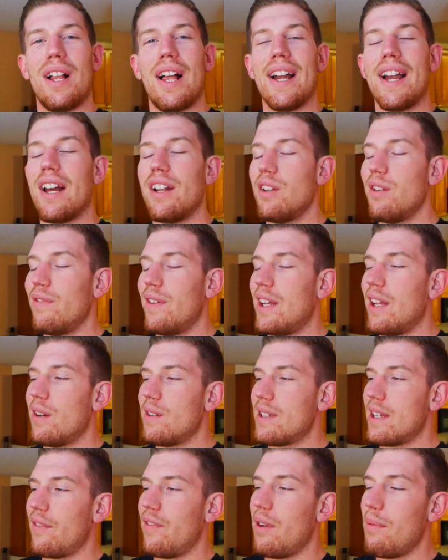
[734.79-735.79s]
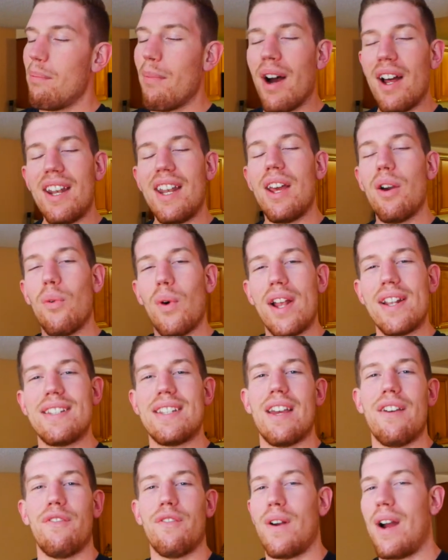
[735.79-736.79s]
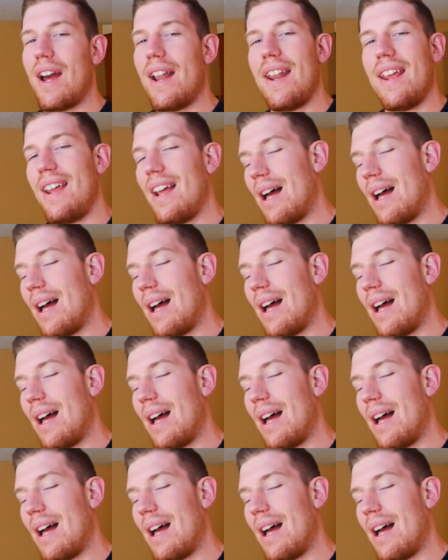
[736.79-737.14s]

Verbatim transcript: I got new videos every Monday, Wednesday, Friday.